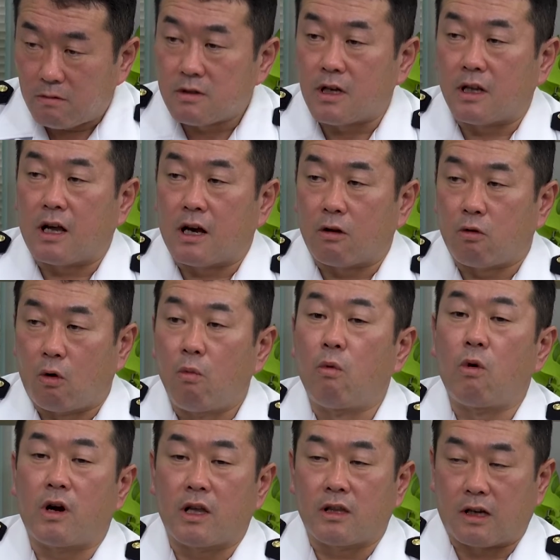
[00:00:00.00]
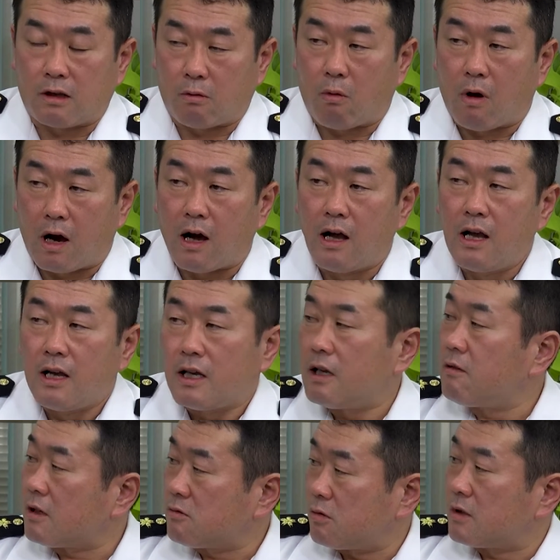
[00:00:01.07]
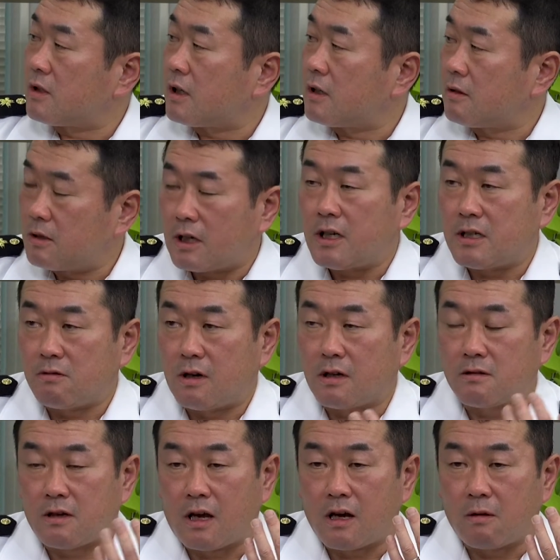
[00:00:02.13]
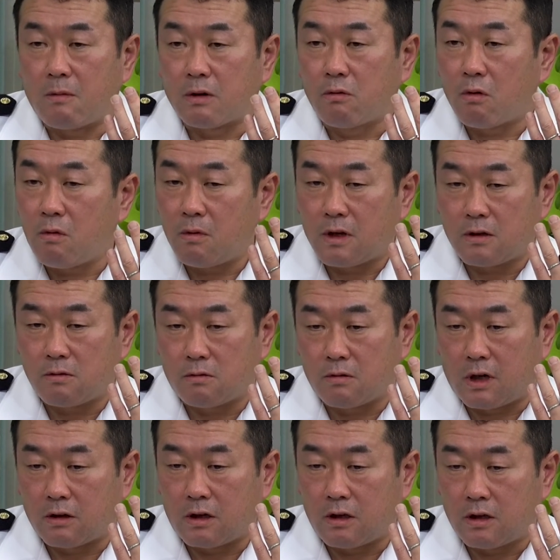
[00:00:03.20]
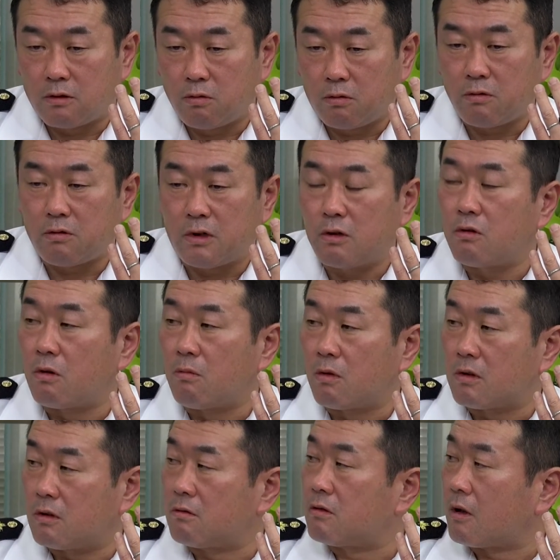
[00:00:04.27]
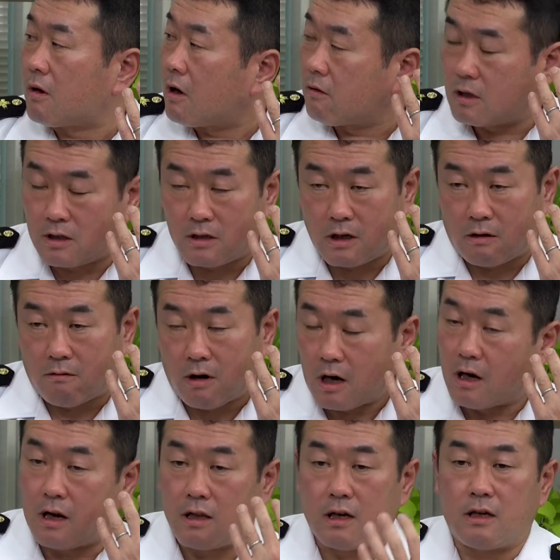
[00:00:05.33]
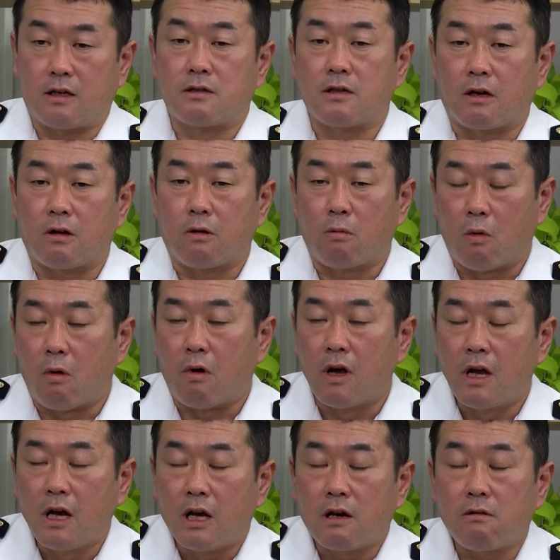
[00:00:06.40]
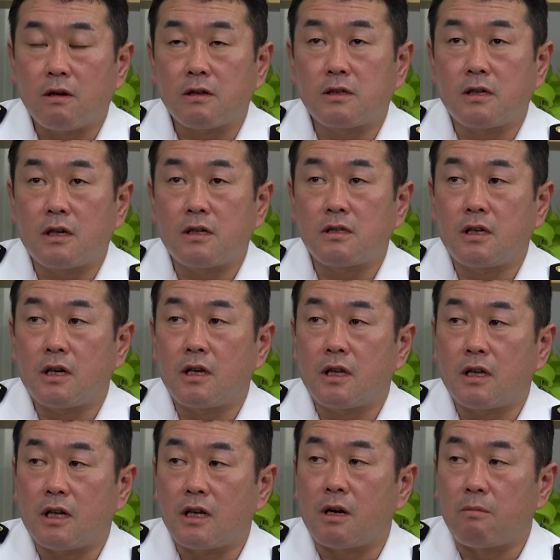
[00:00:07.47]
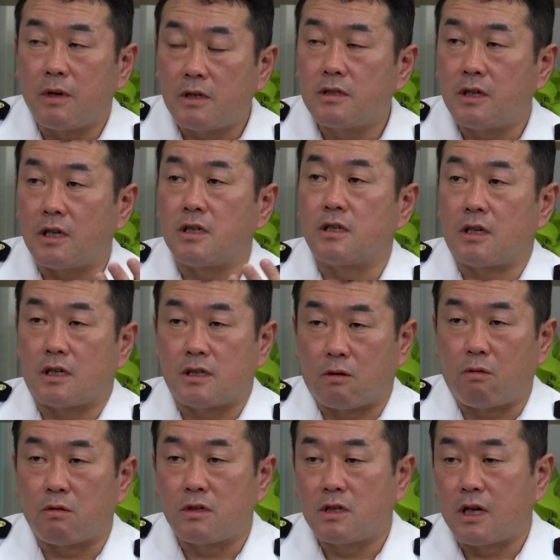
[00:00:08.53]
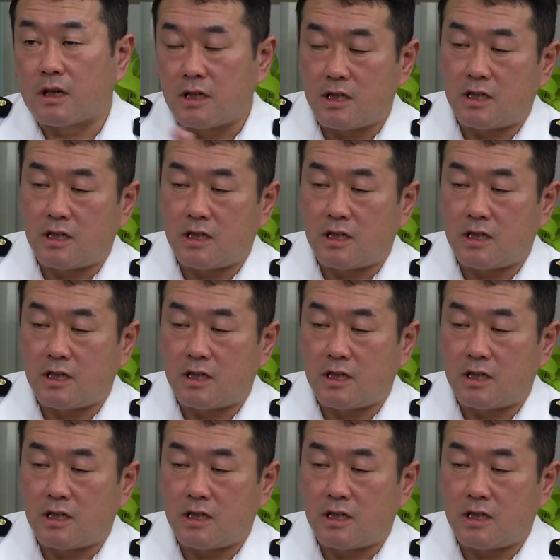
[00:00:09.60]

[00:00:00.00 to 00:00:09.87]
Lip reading: may be room for China to interfere. I don't know what is the intention of a statement by the ambassador, but there may be